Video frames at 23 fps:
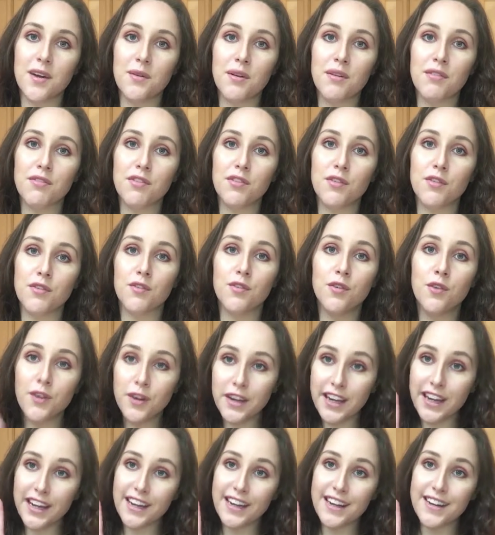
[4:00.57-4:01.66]
I went for 4
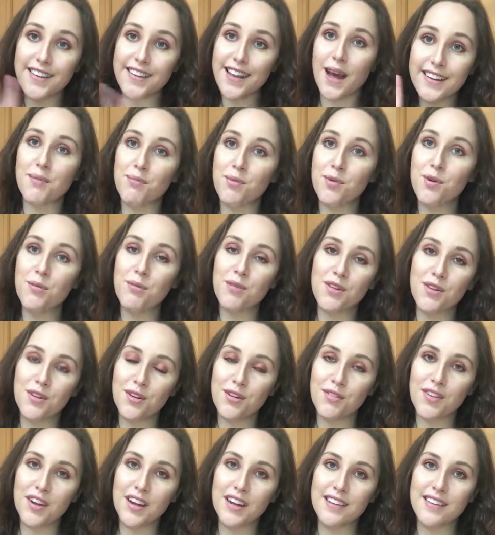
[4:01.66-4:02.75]
years at Bournemouth
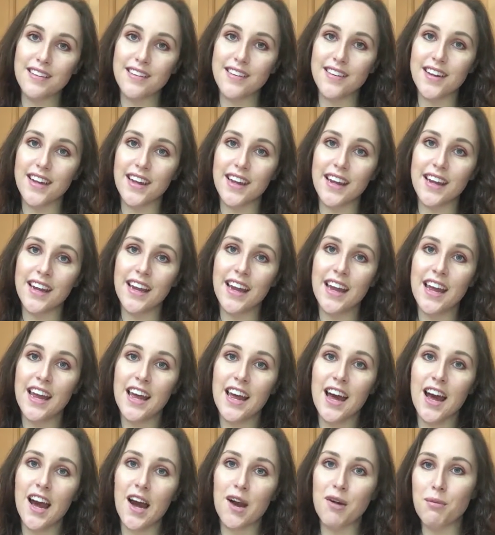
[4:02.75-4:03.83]
University.
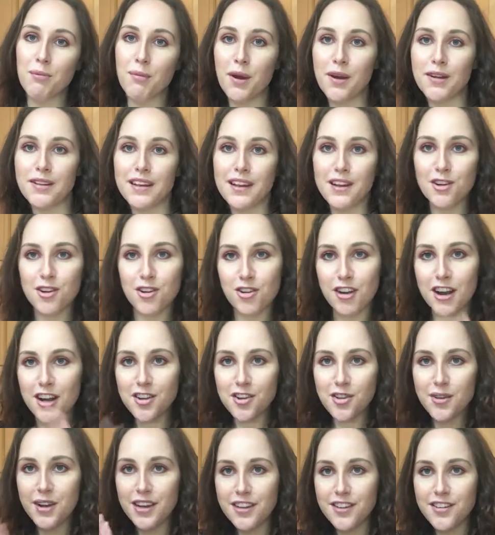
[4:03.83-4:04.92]
I will post a little
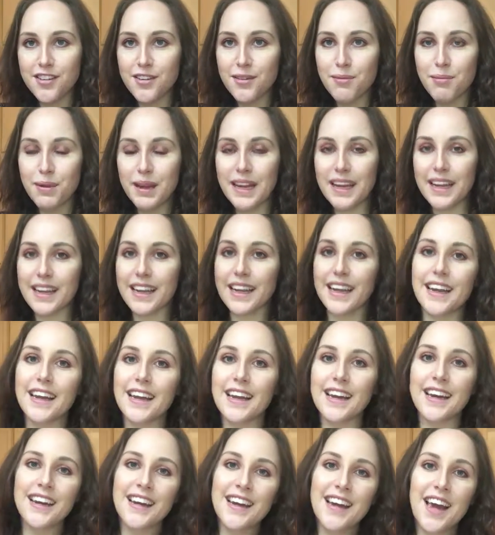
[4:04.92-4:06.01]
graduation pic
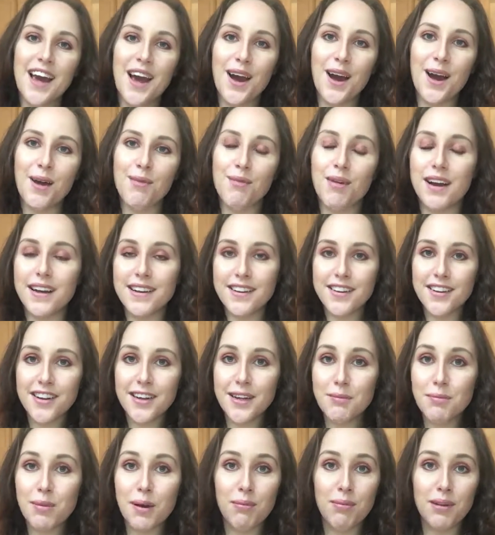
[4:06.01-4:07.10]
here. I
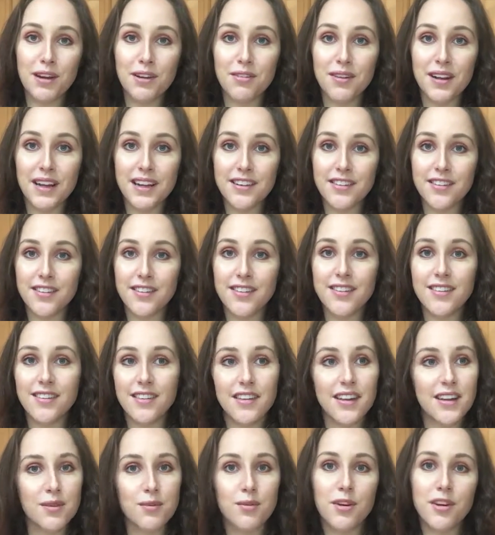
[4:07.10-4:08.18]
studied public relations, and
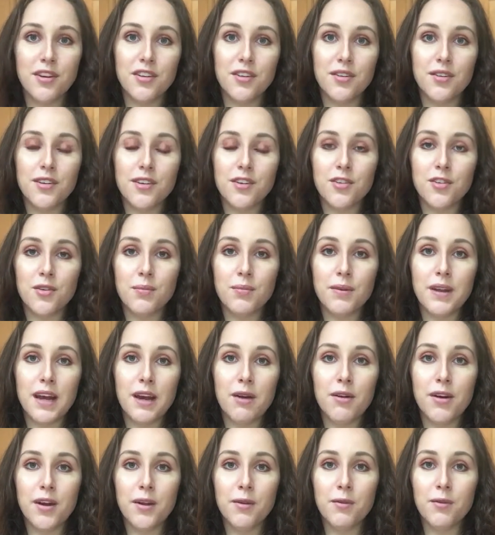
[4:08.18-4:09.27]
that's what I do as a job
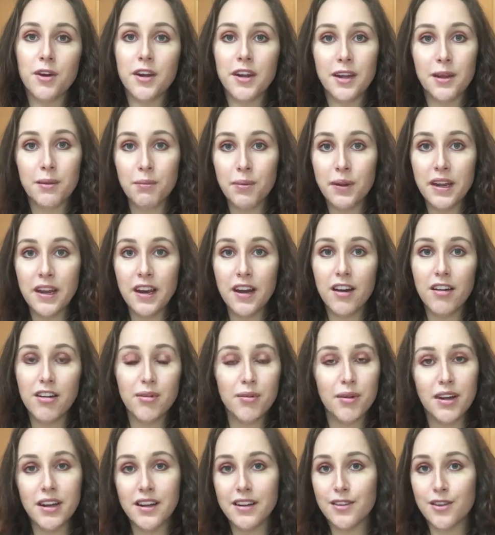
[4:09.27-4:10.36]
now. I work in PR, I
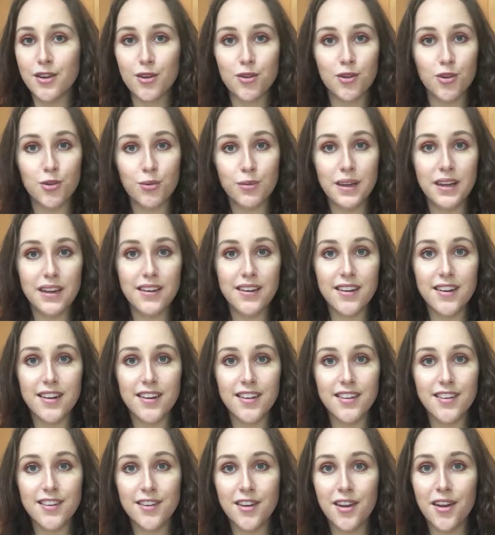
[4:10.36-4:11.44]
work in social
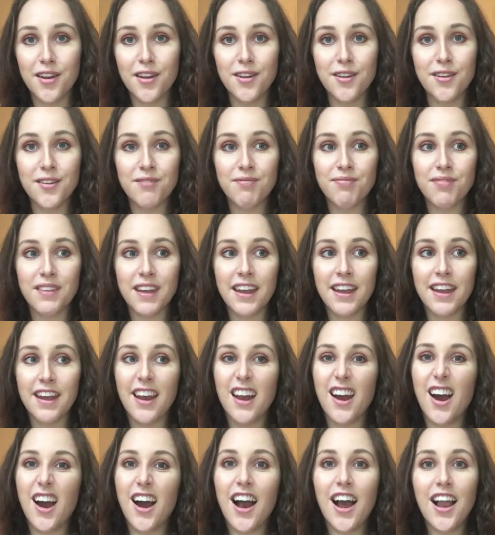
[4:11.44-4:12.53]
media, so I
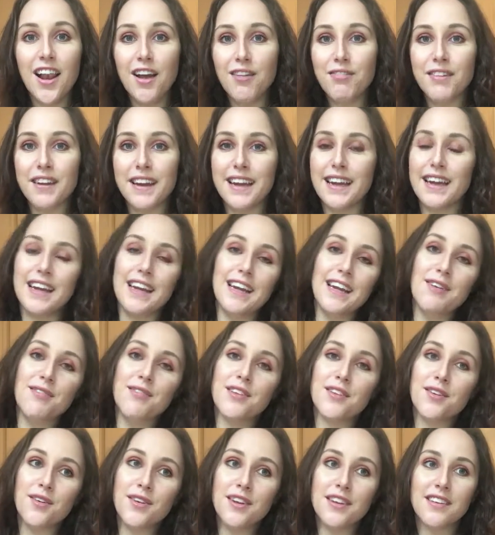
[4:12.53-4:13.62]
love it. It
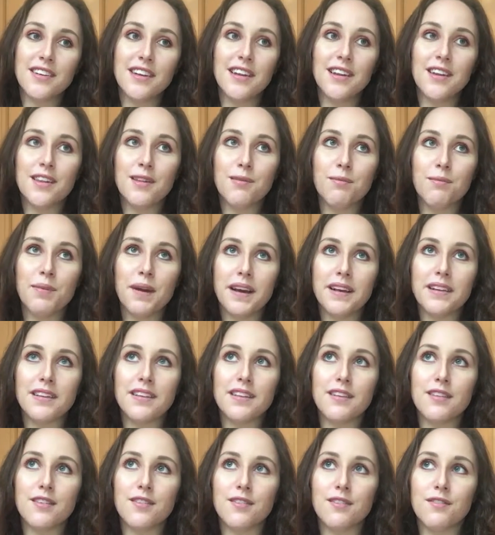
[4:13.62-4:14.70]
was honestly the
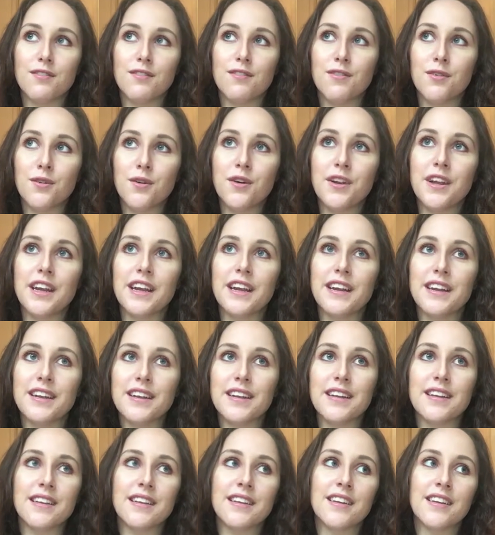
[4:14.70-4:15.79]
best 4
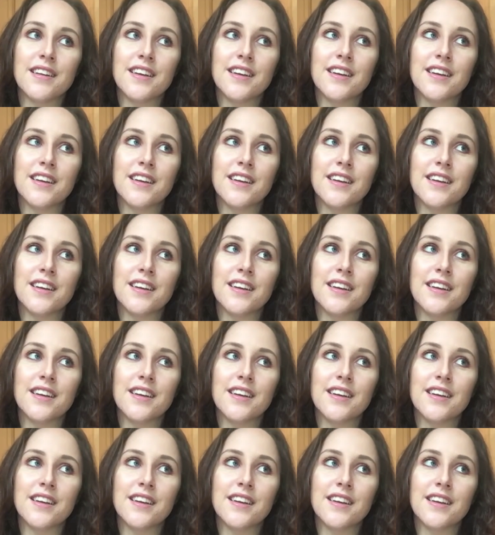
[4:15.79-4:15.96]
years